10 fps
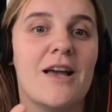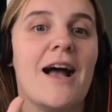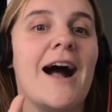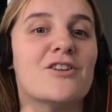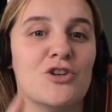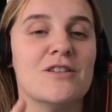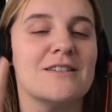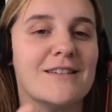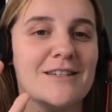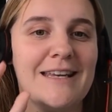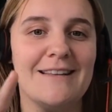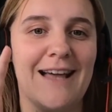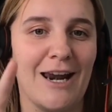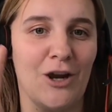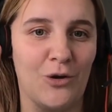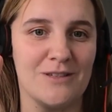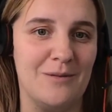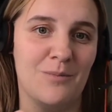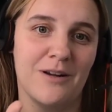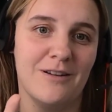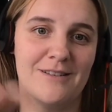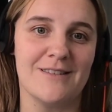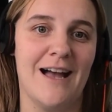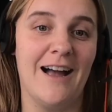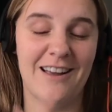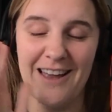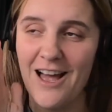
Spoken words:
I just need that locked in, because I